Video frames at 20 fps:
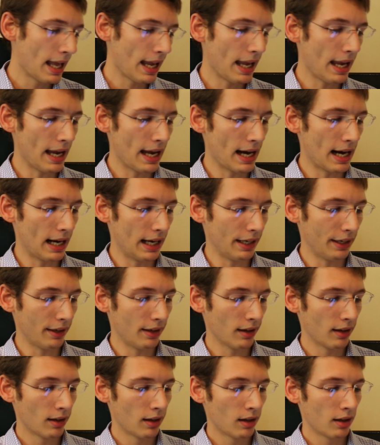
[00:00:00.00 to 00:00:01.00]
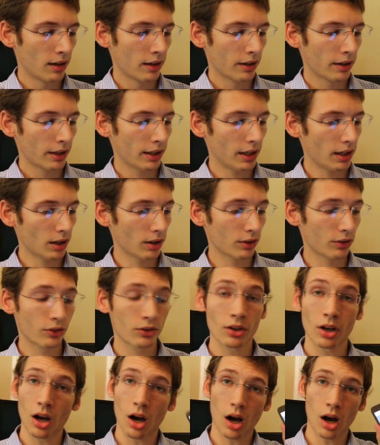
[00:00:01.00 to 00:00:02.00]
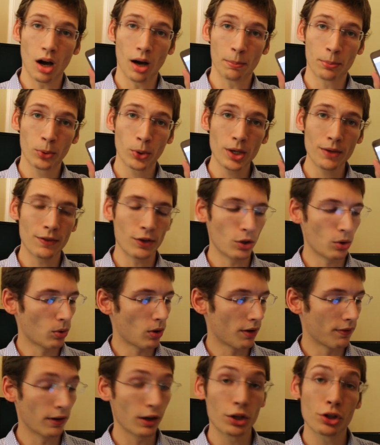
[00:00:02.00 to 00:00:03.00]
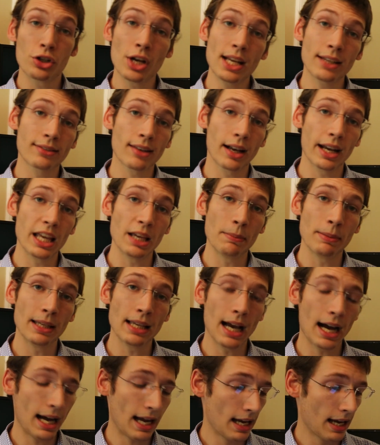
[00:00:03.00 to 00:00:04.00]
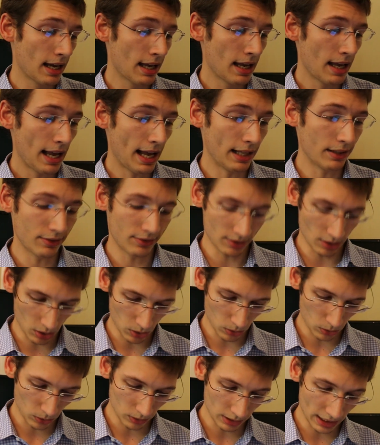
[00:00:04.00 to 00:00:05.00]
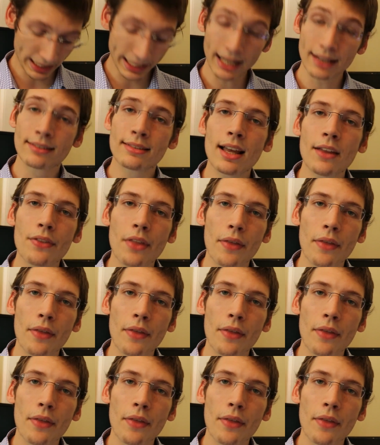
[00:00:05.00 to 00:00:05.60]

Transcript: And here's a preview of our JSON API. And so, like I said,